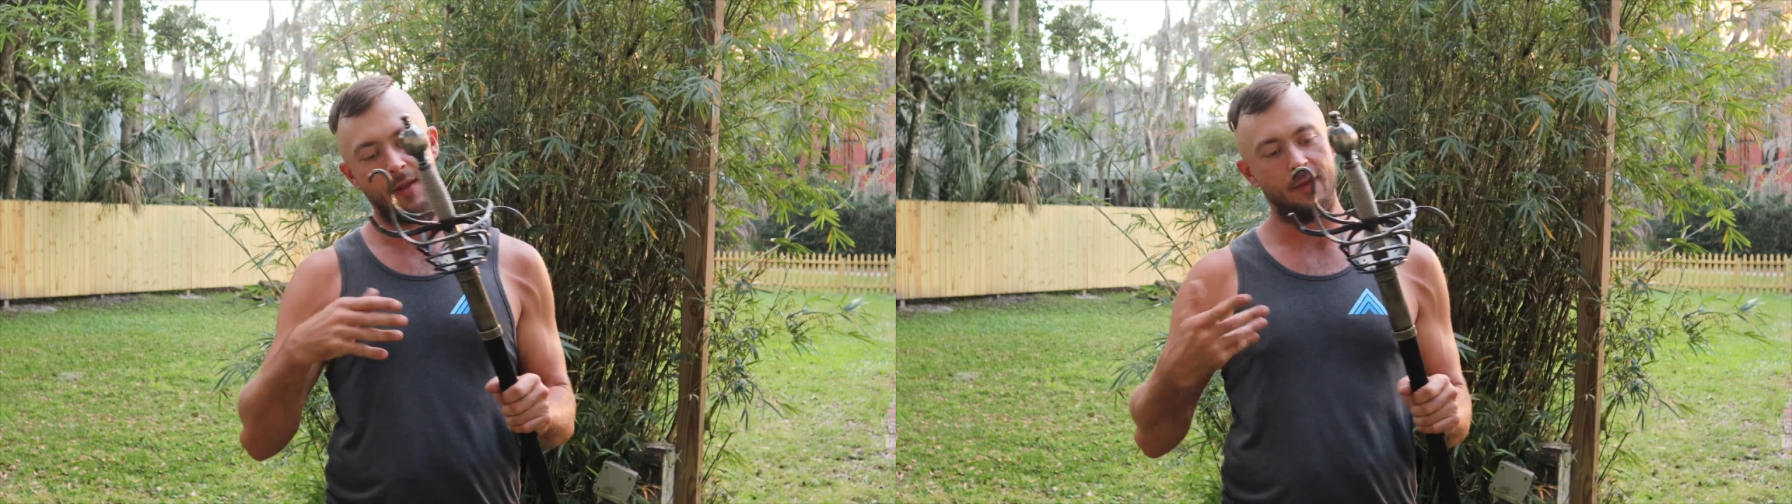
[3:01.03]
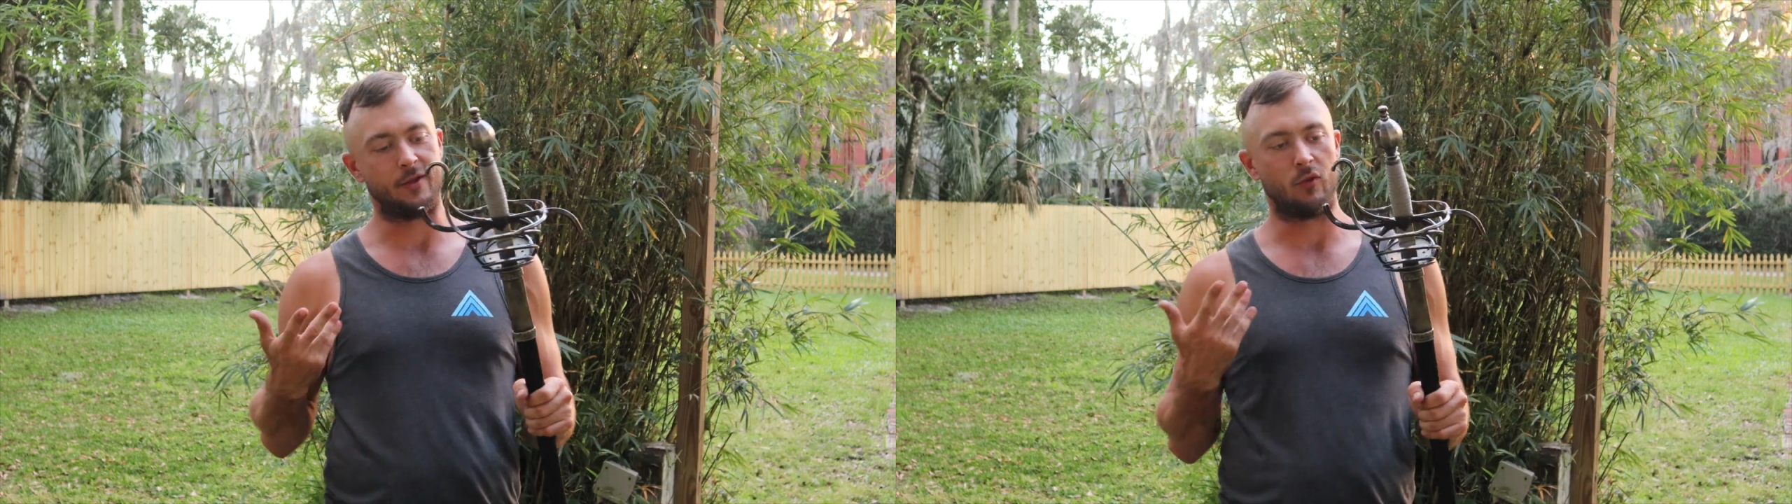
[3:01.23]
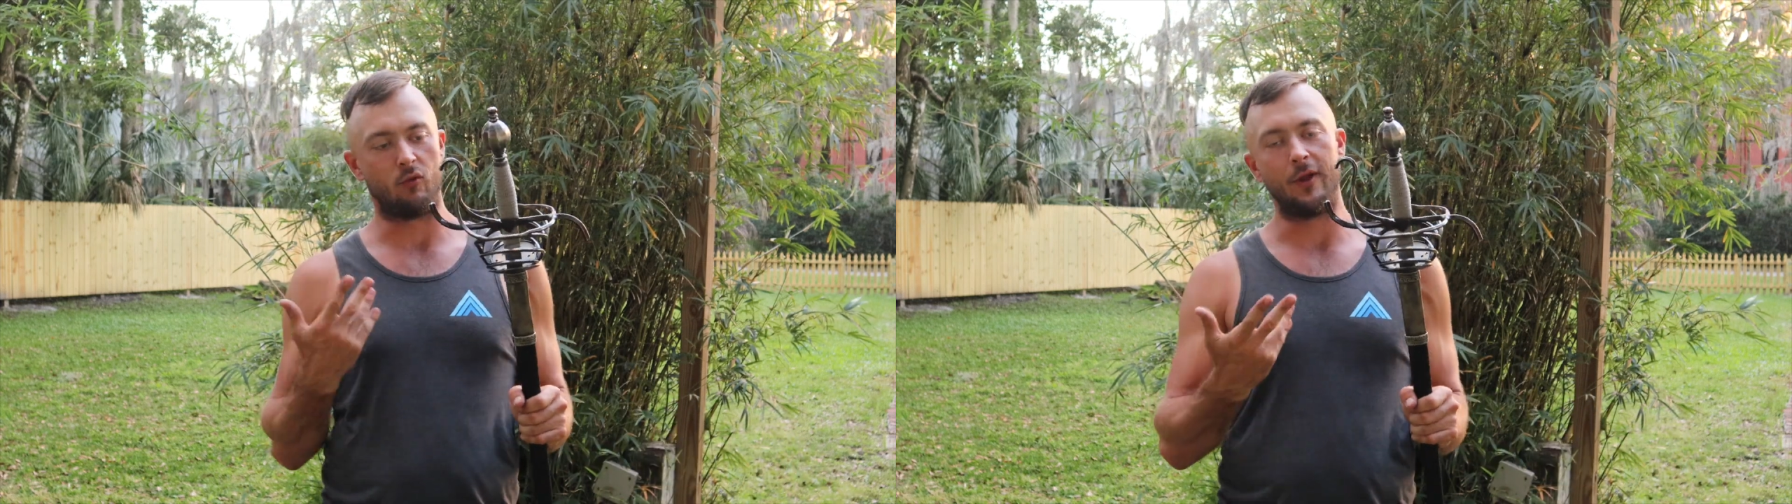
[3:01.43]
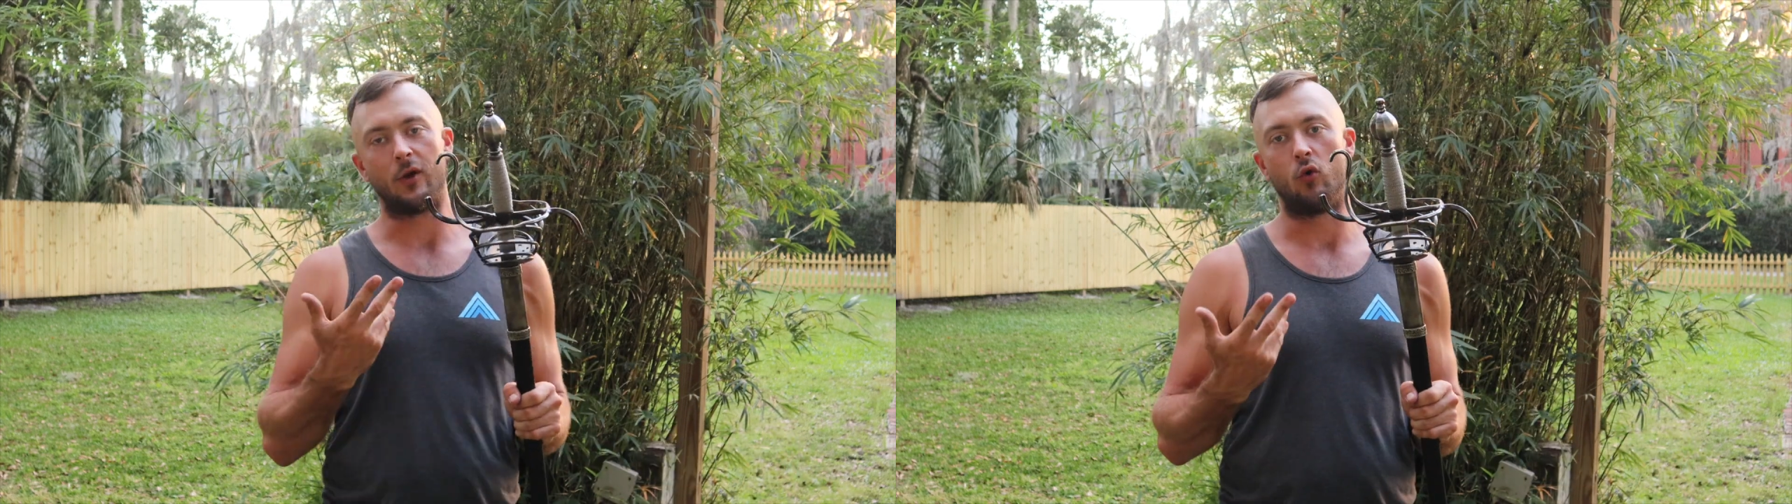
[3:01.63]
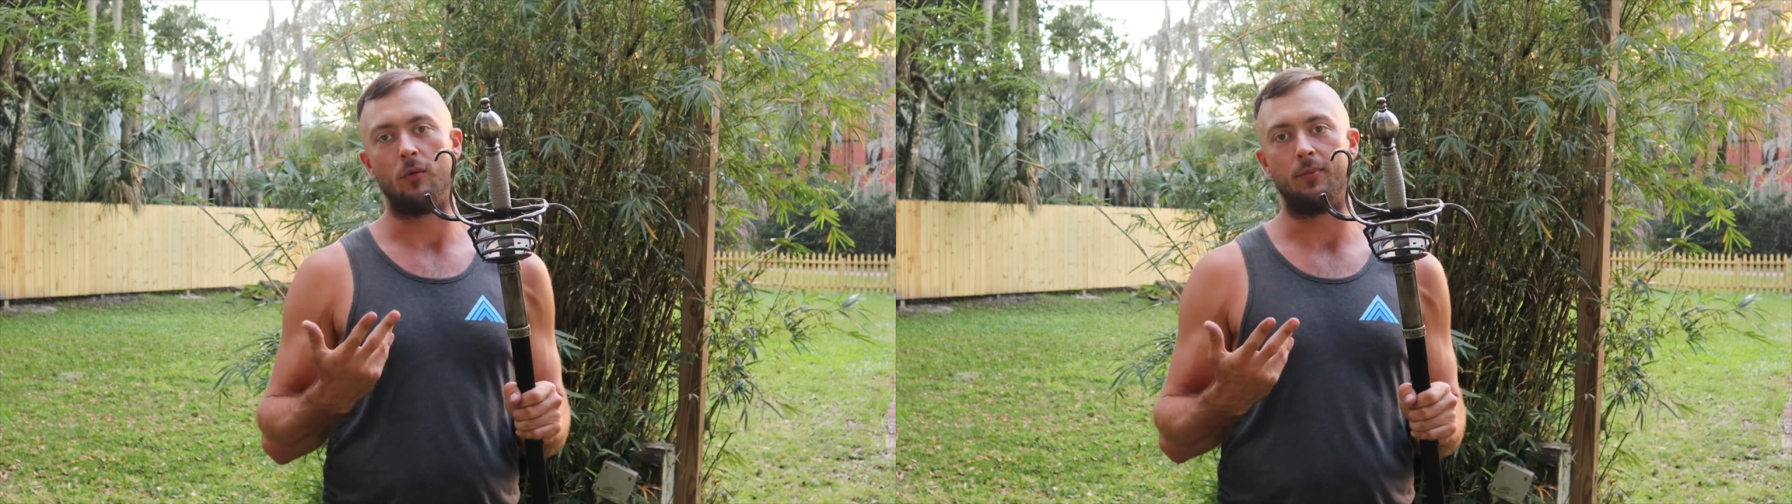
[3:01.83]
This is a really
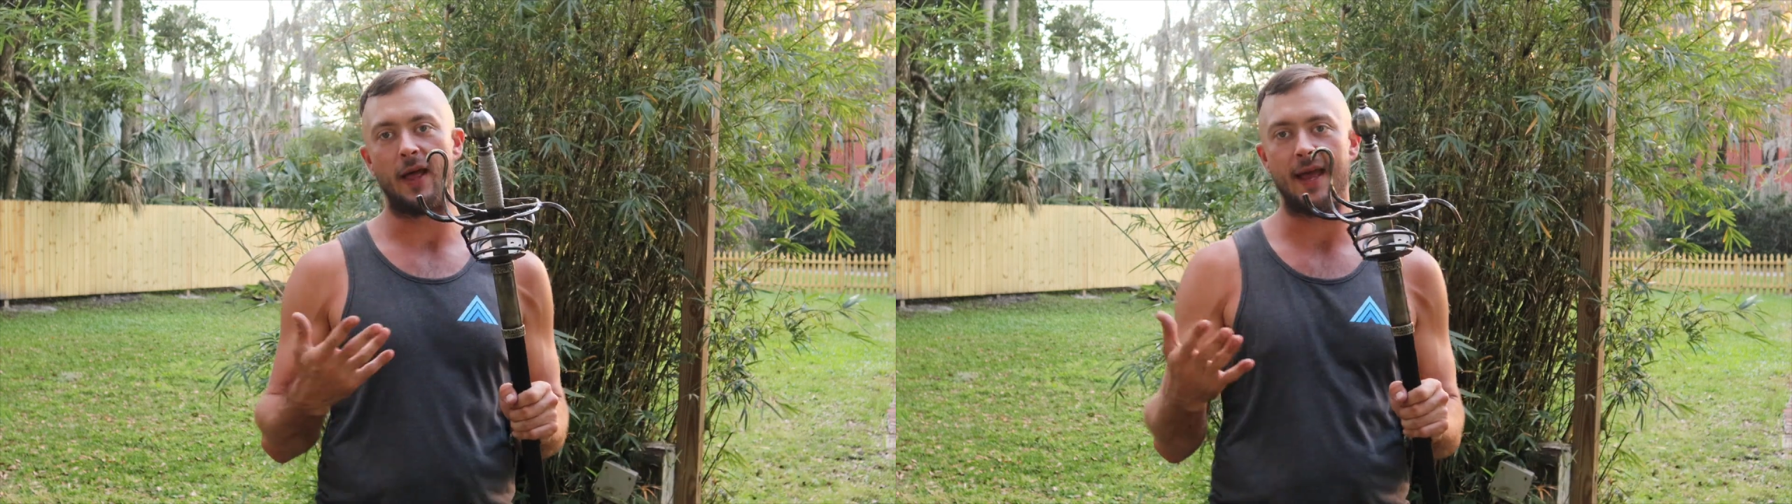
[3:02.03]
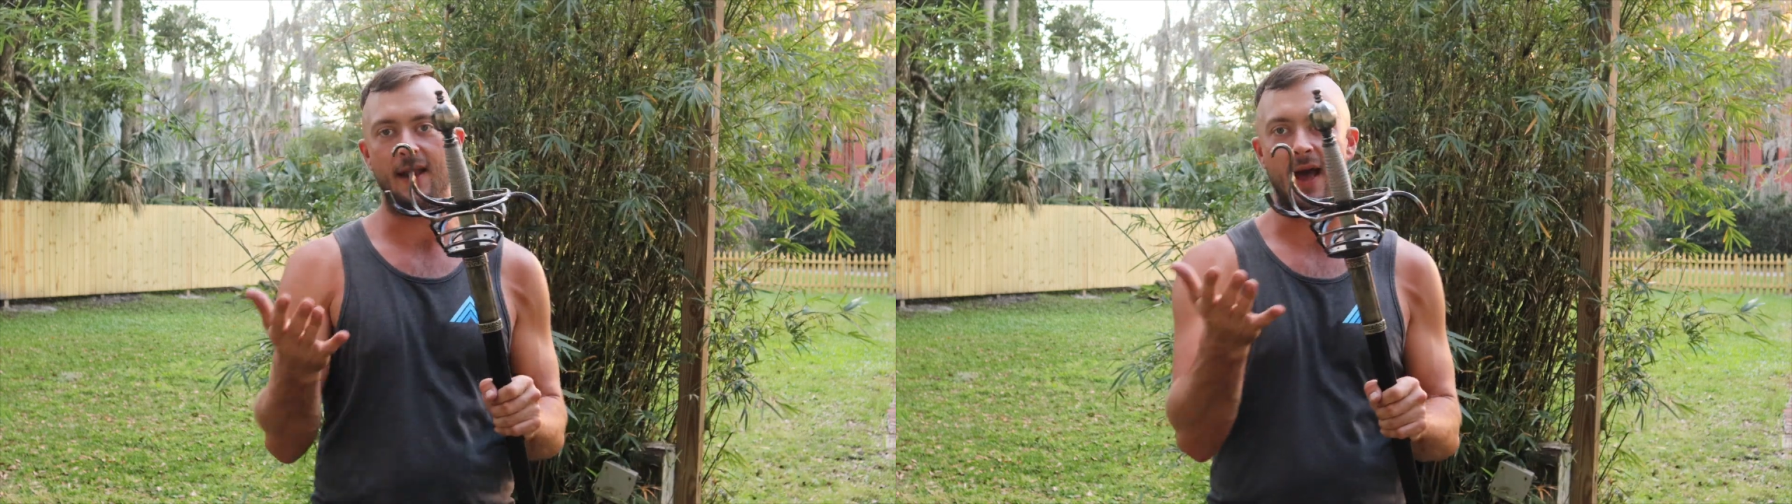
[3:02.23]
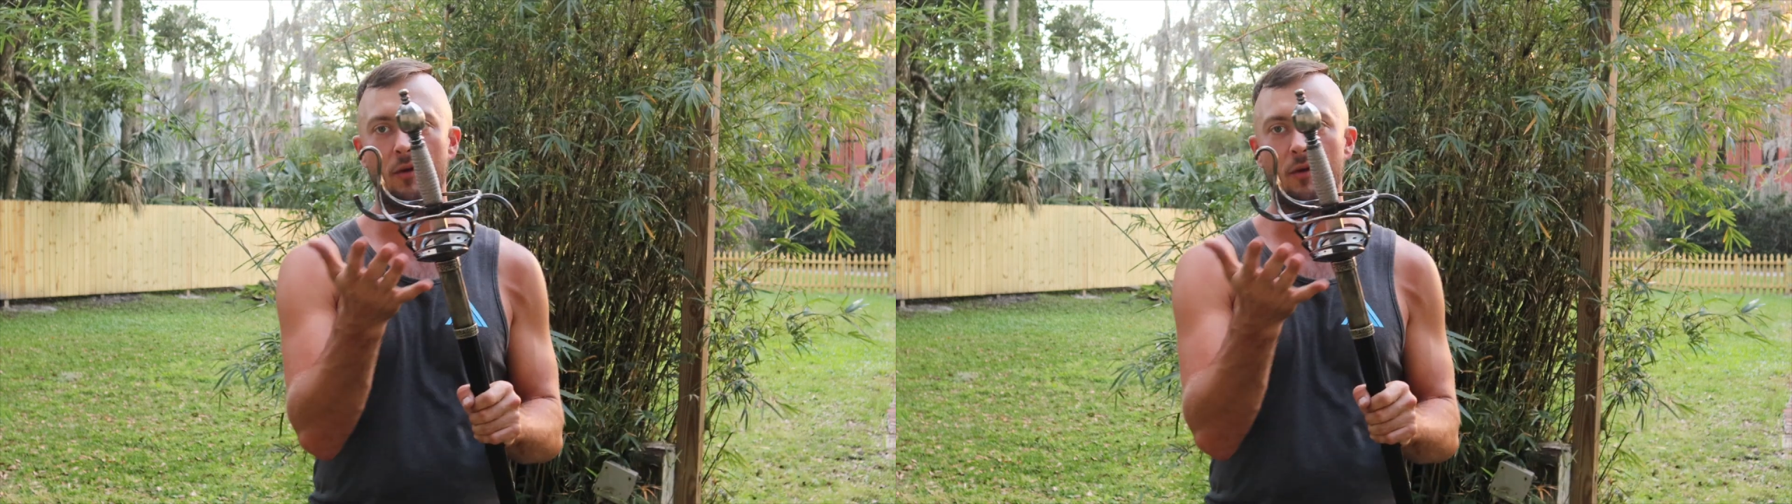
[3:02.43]
cool blade. I